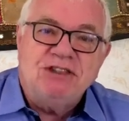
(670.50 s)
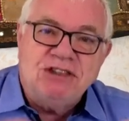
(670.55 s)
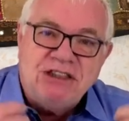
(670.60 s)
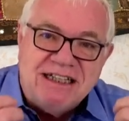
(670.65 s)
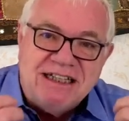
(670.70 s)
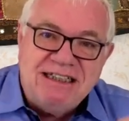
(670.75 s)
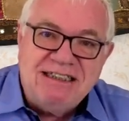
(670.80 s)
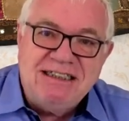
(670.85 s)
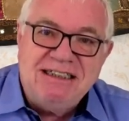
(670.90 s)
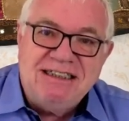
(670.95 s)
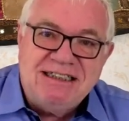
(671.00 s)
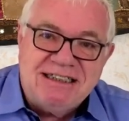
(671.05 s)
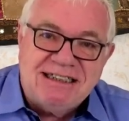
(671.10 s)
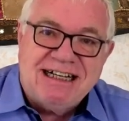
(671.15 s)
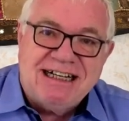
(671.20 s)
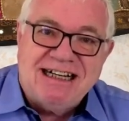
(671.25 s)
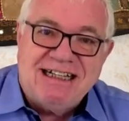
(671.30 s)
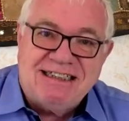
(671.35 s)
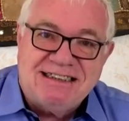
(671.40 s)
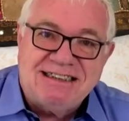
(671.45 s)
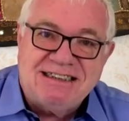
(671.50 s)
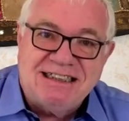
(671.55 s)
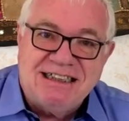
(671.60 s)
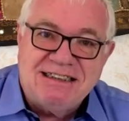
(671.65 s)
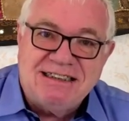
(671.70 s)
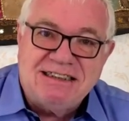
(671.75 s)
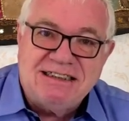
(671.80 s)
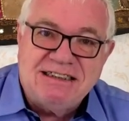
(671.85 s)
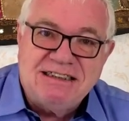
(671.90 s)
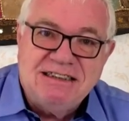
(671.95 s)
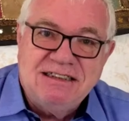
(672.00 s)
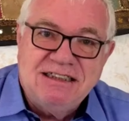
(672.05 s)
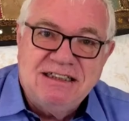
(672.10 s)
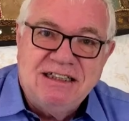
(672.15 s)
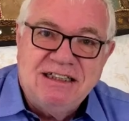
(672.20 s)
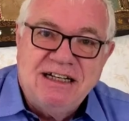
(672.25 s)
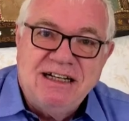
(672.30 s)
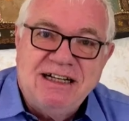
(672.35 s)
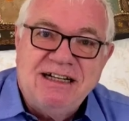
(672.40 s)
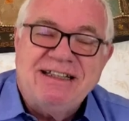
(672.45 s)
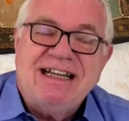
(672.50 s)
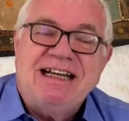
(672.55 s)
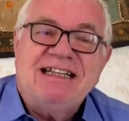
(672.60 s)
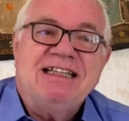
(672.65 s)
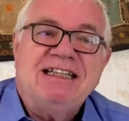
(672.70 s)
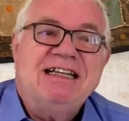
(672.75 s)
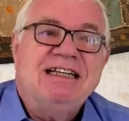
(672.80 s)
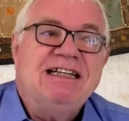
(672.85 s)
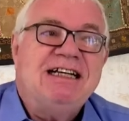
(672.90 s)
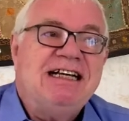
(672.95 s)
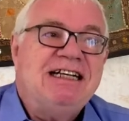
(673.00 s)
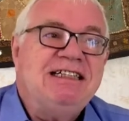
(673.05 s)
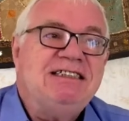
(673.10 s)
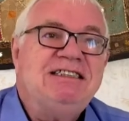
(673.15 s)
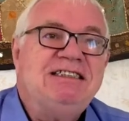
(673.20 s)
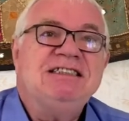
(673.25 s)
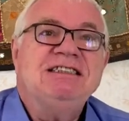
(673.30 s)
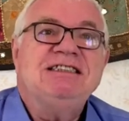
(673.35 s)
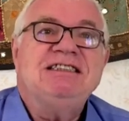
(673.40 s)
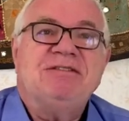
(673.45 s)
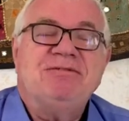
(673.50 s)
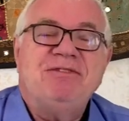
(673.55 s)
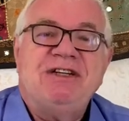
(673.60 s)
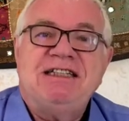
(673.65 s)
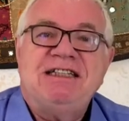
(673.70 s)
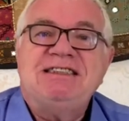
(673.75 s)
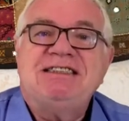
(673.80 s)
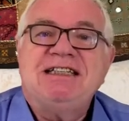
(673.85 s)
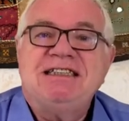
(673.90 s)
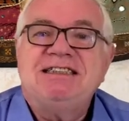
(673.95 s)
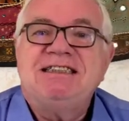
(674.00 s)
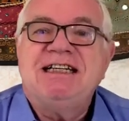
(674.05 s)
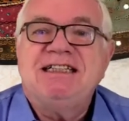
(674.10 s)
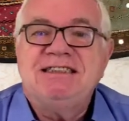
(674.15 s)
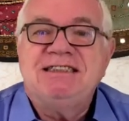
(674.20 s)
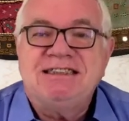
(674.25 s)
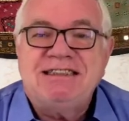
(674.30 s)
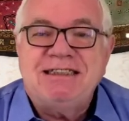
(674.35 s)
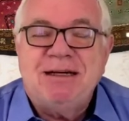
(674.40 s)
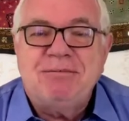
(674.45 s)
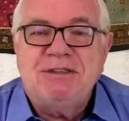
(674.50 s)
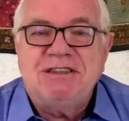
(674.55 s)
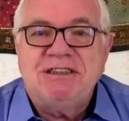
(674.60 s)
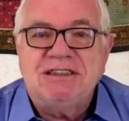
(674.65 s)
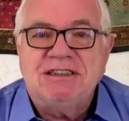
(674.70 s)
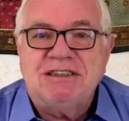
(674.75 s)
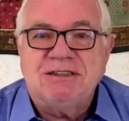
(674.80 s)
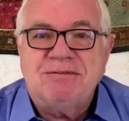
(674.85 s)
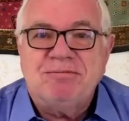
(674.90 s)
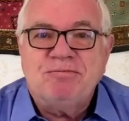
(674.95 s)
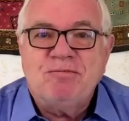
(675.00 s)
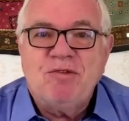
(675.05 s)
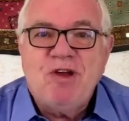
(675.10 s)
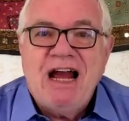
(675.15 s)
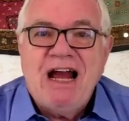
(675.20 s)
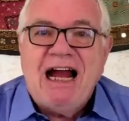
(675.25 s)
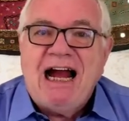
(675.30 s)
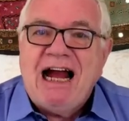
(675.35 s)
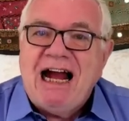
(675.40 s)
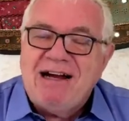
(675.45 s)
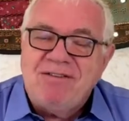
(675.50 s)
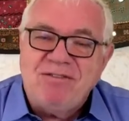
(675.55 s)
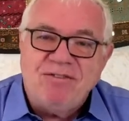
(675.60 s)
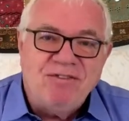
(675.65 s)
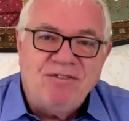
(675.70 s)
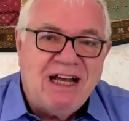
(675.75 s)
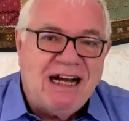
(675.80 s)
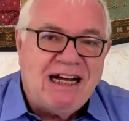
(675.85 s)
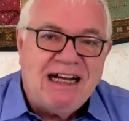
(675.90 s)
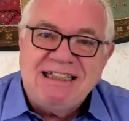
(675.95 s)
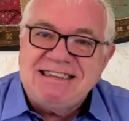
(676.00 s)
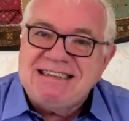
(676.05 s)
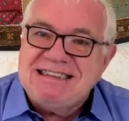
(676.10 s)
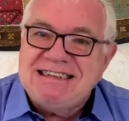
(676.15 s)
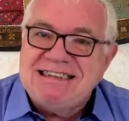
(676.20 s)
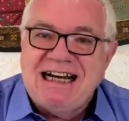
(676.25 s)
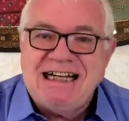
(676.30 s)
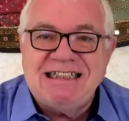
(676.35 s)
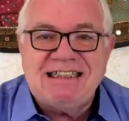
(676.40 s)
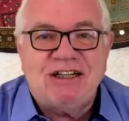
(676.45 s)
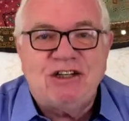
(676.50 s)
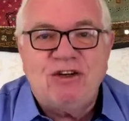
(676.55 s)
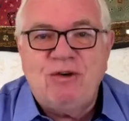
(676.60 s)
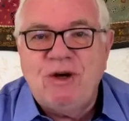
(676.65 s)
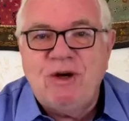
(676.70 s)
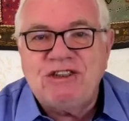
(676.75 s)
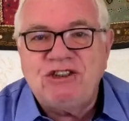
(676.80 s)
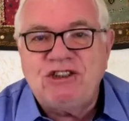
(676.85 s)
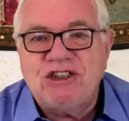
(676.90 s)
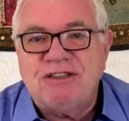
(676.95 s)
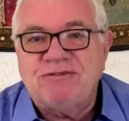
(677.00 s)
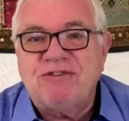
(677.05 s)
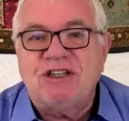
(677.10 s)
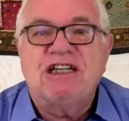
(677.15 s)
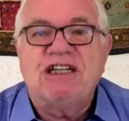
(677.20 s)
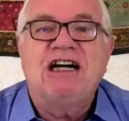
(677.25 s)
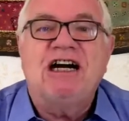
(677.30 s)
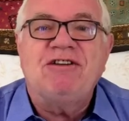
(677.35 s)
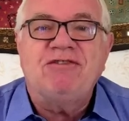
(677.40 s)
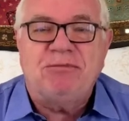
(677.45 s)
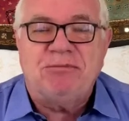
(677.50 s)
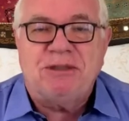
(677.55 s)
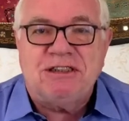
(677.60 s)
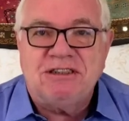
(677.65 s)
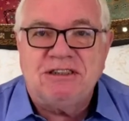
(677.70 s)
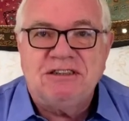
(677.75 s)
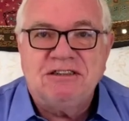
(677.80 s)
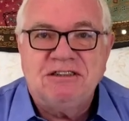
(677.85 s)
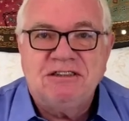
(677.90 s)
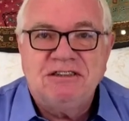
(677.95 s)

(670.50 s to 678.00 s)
in the United States. That instance of anti-Semitism it's not a question of the government